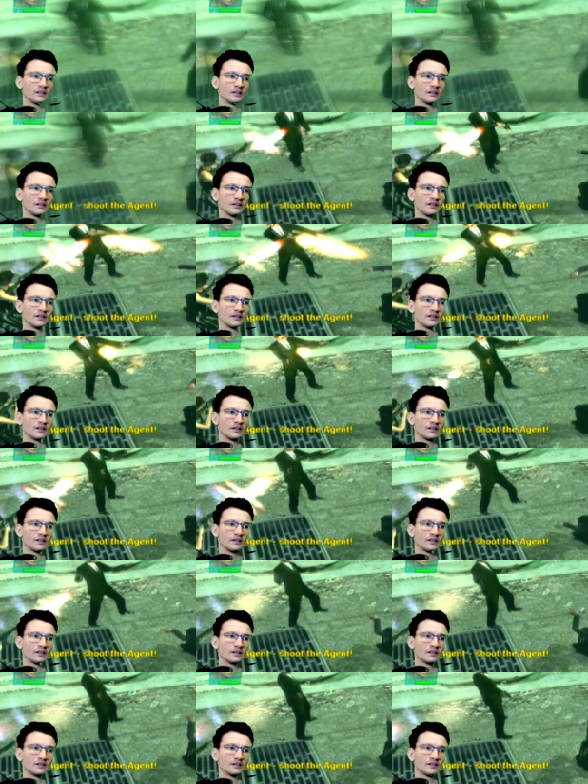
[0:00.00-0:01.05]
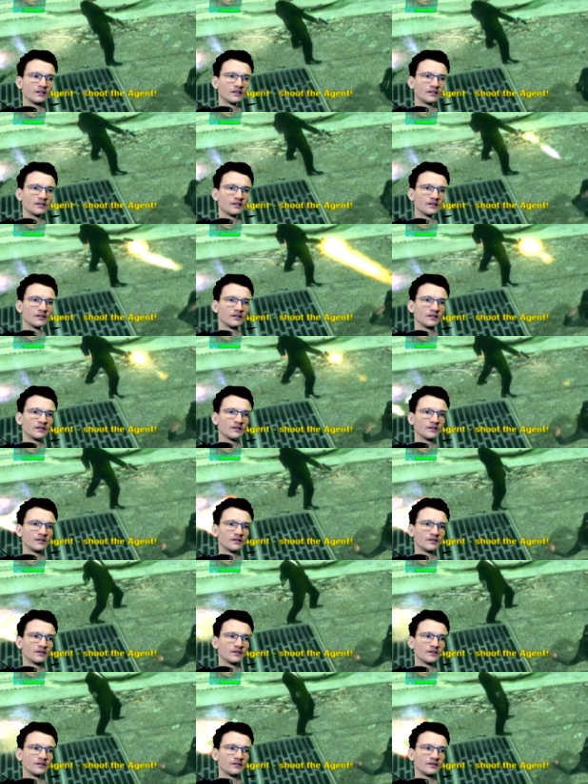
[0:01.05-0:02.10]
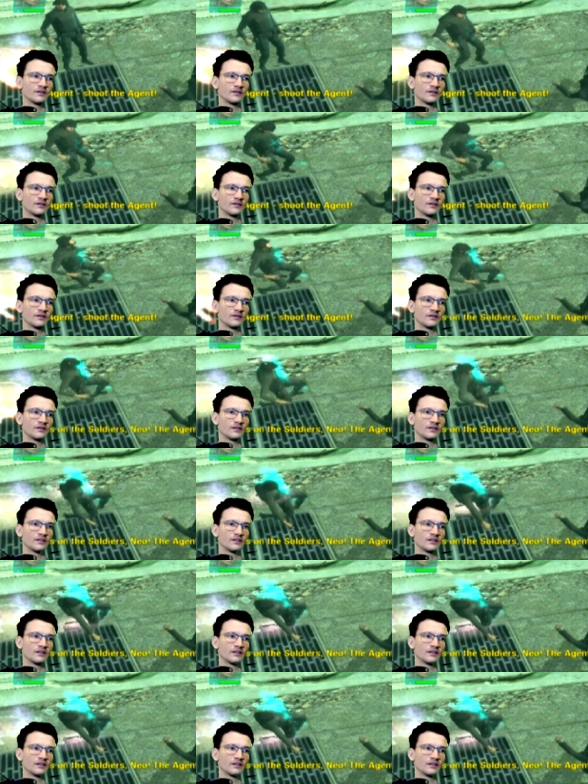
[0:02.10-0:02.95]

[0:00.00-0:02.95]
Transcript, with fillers: The agent! Neo, focus on the, soldiers. Agent. The agent can't